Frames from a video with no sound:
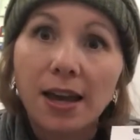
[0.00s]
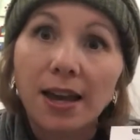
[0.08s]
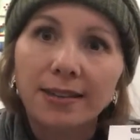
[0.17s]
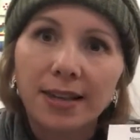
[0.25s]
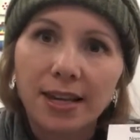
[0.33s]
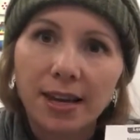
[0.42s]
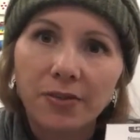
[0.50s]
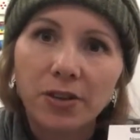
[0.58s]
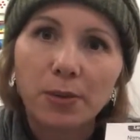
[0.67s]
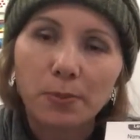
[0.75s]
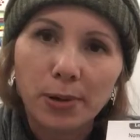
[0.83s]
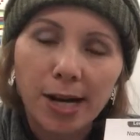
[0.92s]
and they give you
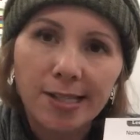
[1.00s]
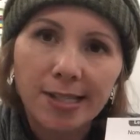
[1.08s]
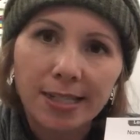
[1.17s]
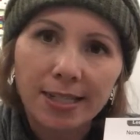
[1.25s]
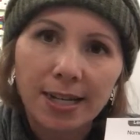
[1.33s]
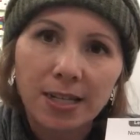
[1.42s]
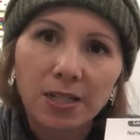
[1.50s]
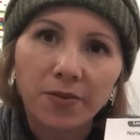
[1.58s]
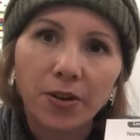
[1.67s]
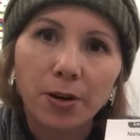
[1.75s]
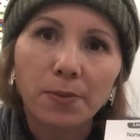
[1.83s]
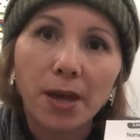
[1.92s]
the present tense
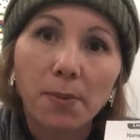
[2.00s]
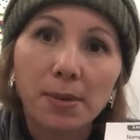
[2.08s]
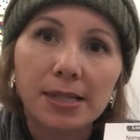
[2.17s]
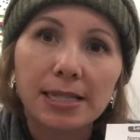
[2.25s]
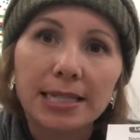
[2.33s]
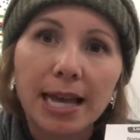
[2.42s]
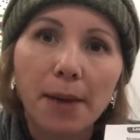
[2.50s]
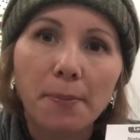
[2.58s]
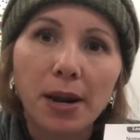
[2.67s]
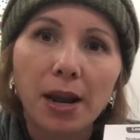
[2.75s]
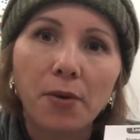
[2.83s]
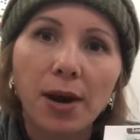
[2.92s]
verb, that means it's
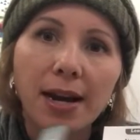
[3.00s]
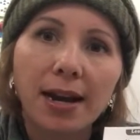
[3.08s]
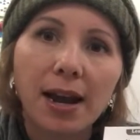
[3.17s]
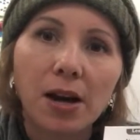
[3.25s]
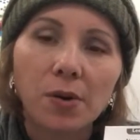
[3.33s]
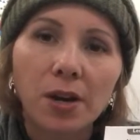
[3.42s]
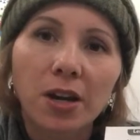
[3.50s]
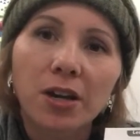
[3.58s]
happening right now.